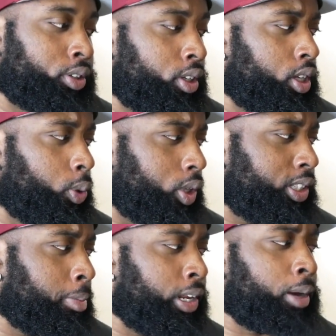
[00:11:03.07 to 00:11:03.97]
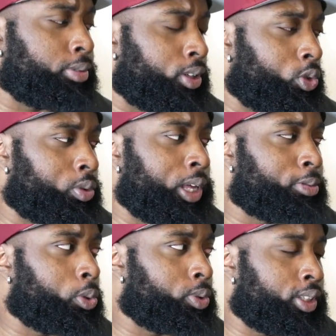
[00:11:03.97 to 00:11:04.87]
It wasn't in many episodes, but the
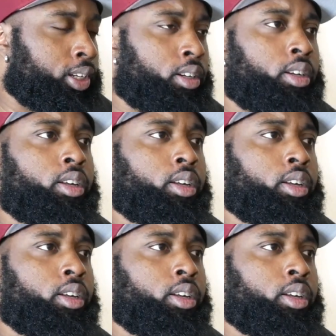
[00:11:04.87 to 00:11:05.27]
episode was in.